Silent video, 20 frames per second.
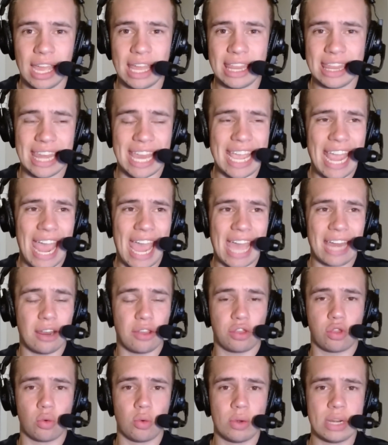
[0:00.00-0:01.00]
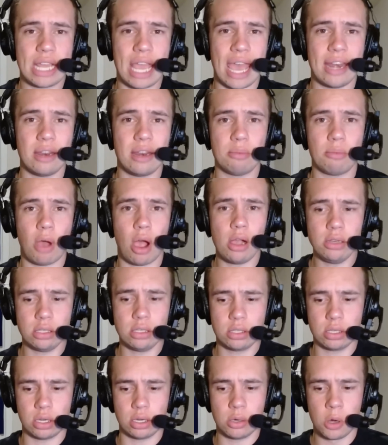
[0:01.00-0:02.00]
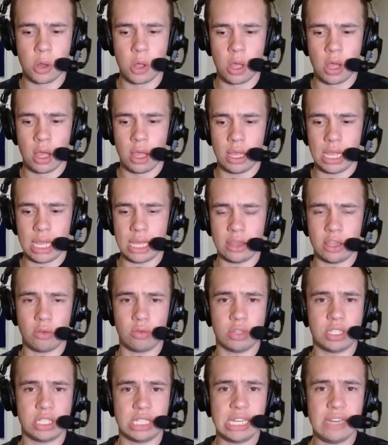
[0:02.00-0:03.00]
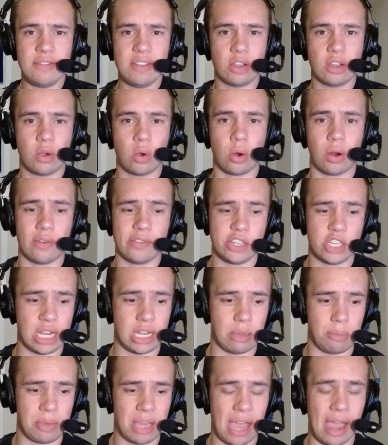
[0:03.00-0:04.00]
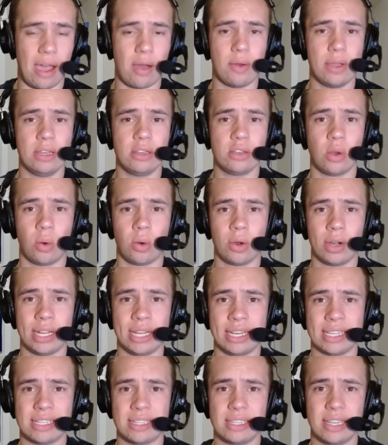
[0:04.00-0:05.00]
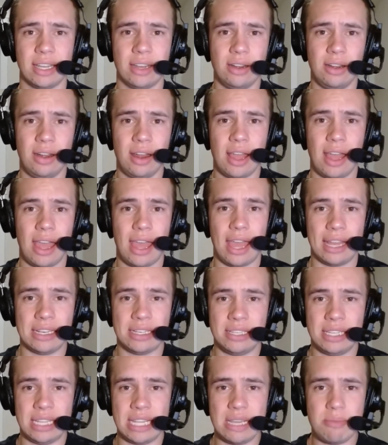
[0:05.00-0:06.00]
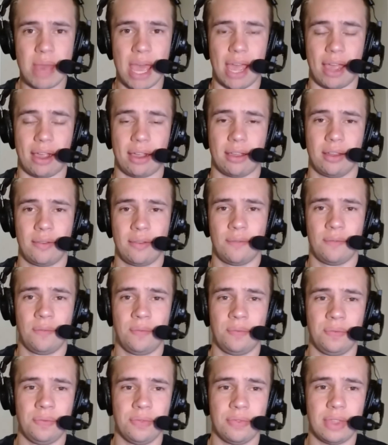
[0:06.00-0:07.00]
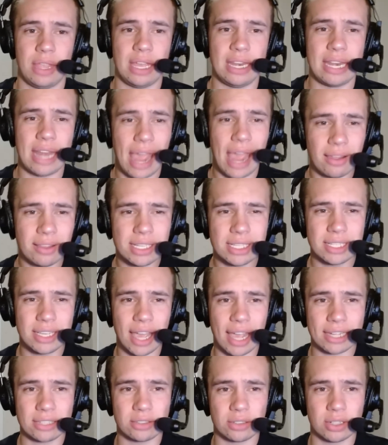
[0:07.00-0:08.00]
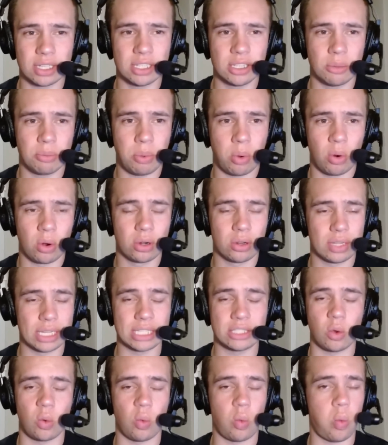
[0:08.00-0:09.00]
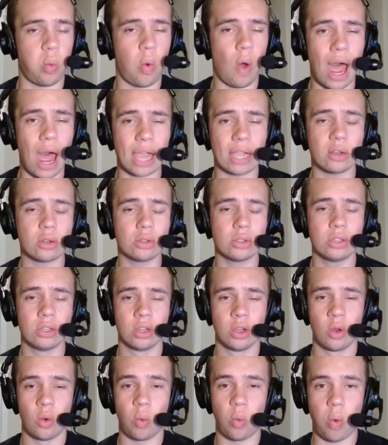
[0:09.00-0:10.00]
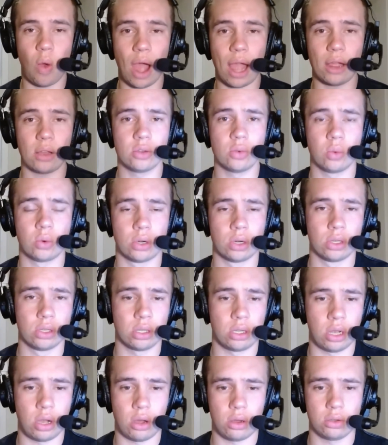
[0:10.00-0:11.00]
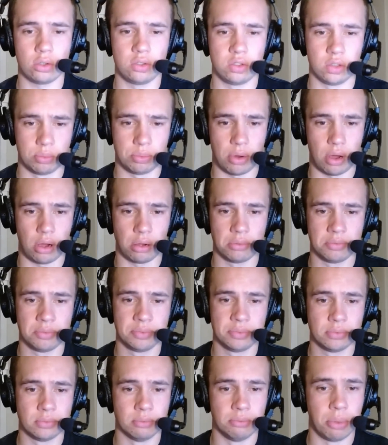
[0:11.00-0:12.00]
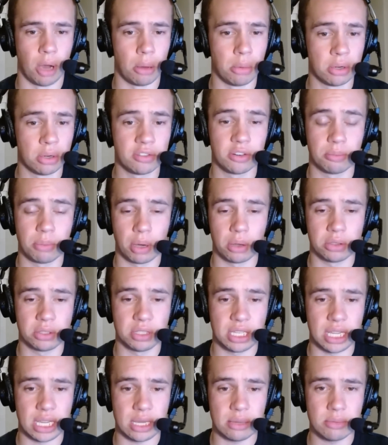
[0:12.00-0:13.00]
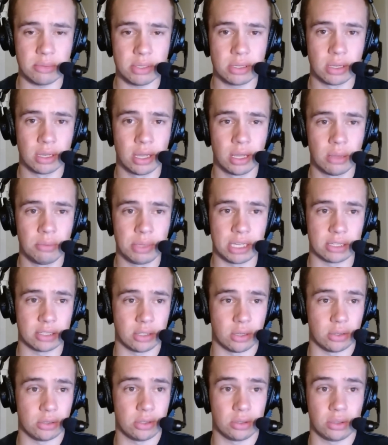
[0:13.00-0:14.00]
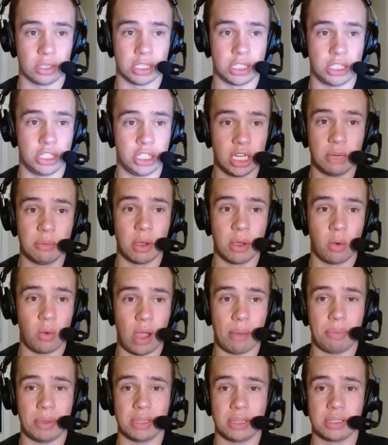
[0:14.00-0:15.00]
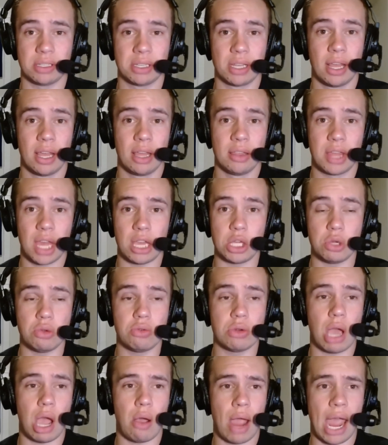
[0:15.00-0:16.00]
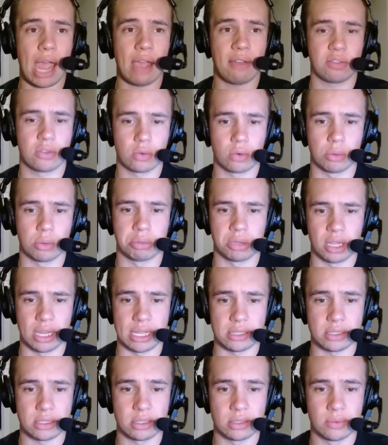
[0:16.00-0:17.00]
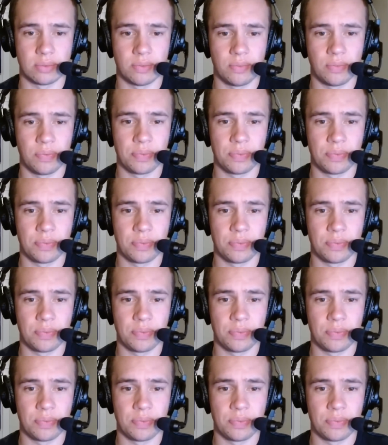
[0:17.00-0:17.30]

And they had a three-headed monster in the receiving core of Jacob Cowing, Dorian Singer, and T-Mac. And now these guys are in the portal. It's a wild, wild world of college football. Bummer for both teams, because those are legitimate weapons that you now have to replace.